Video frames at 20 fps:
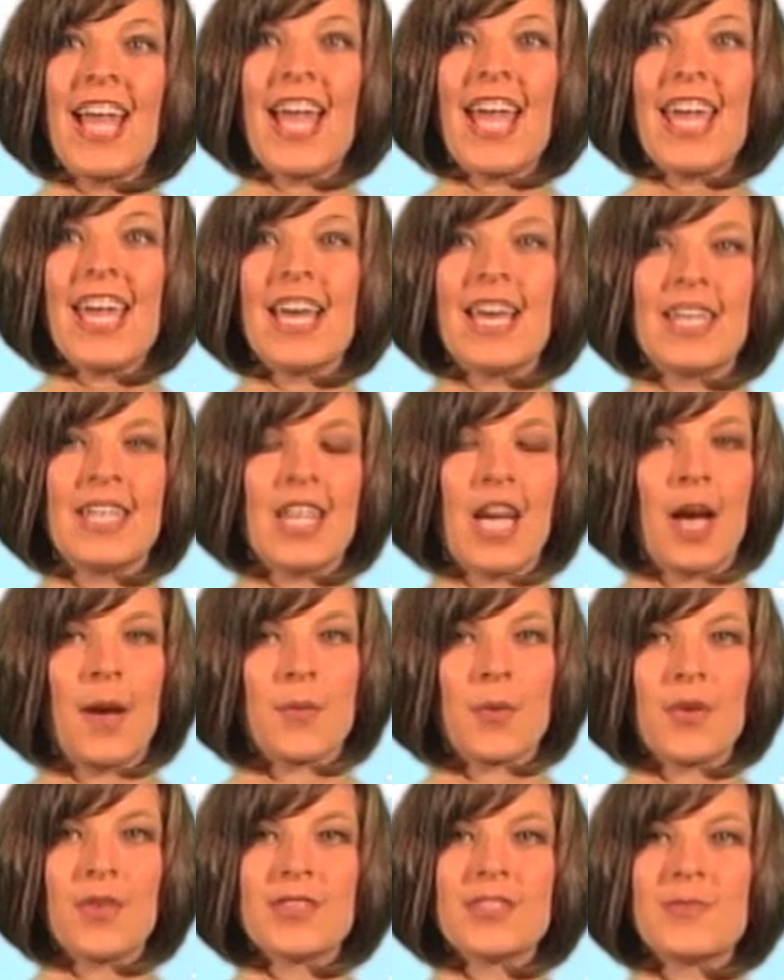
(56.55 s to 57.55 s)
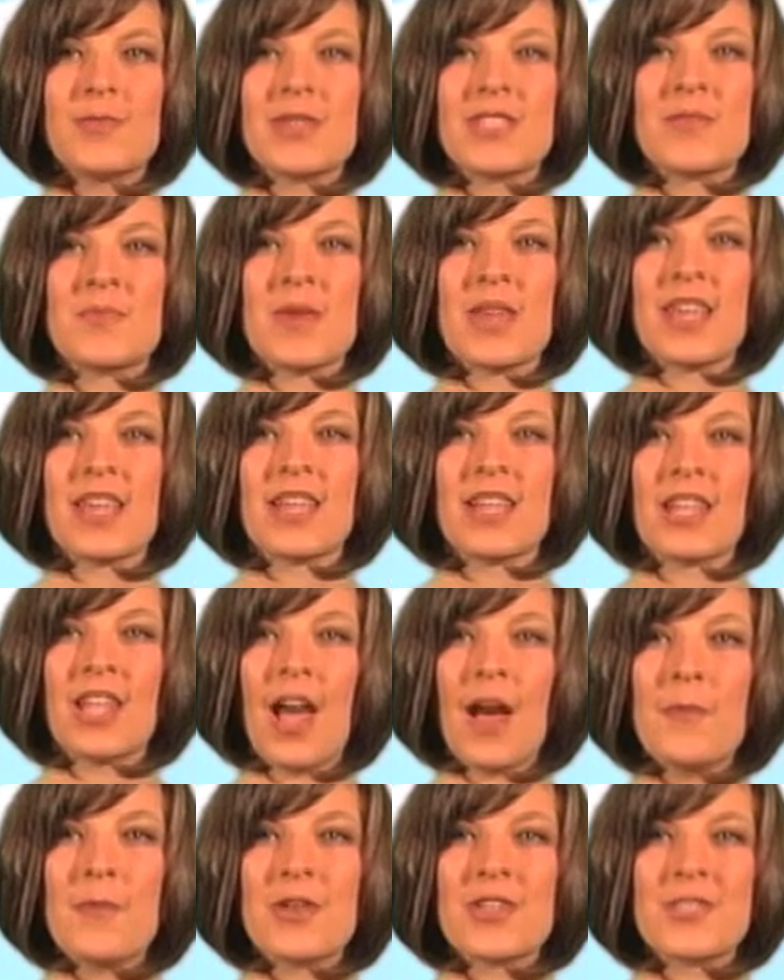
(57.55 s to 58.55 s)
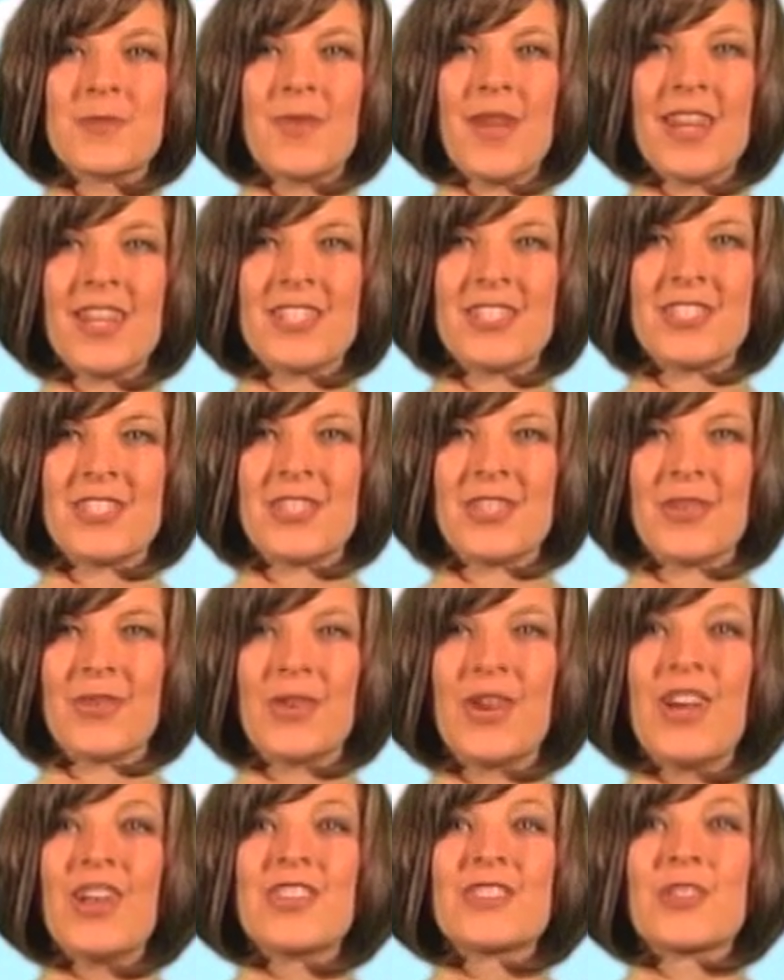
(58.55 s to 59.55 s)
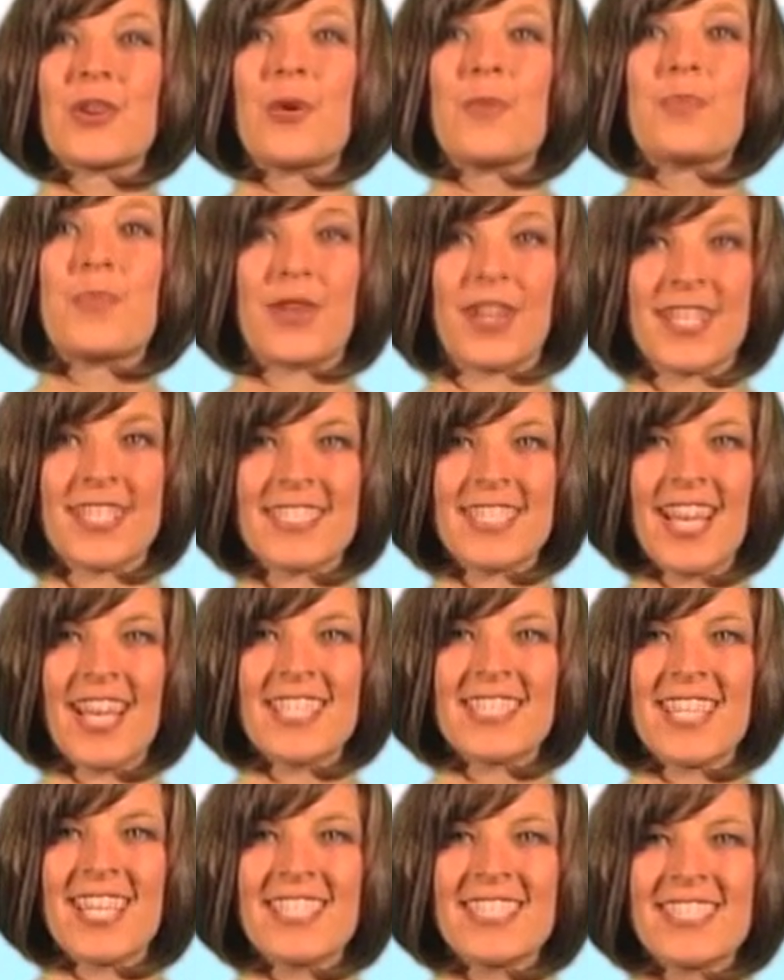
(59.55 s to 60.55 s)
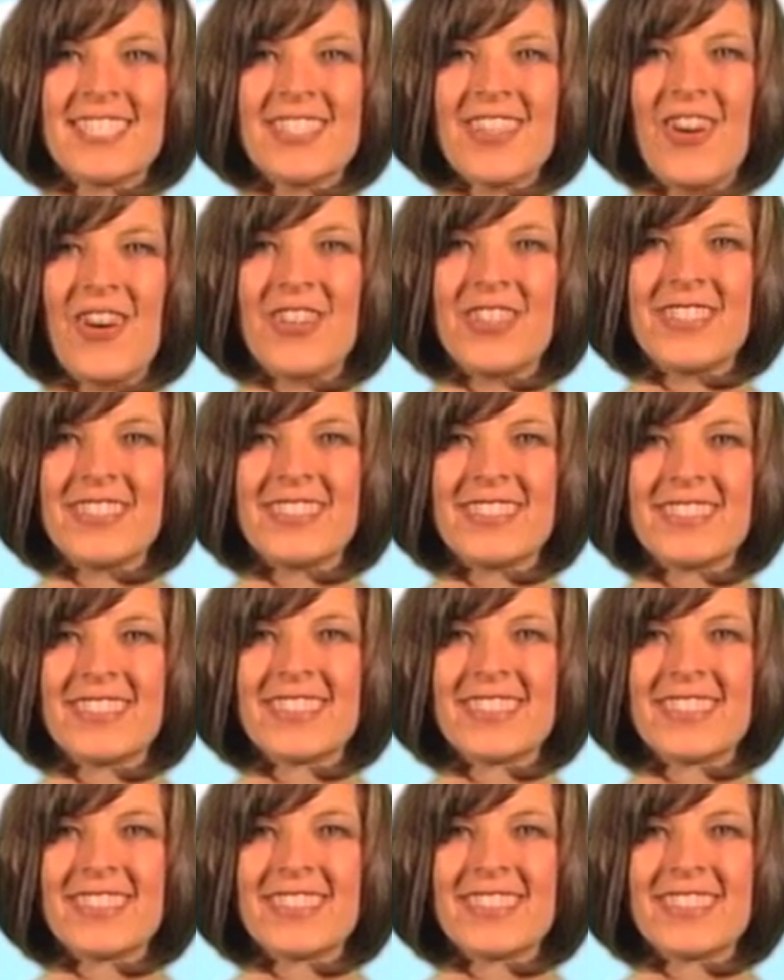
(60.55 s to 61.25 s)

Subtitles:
and I'm going to be speaking a lot more Spanish to you, so presta atención.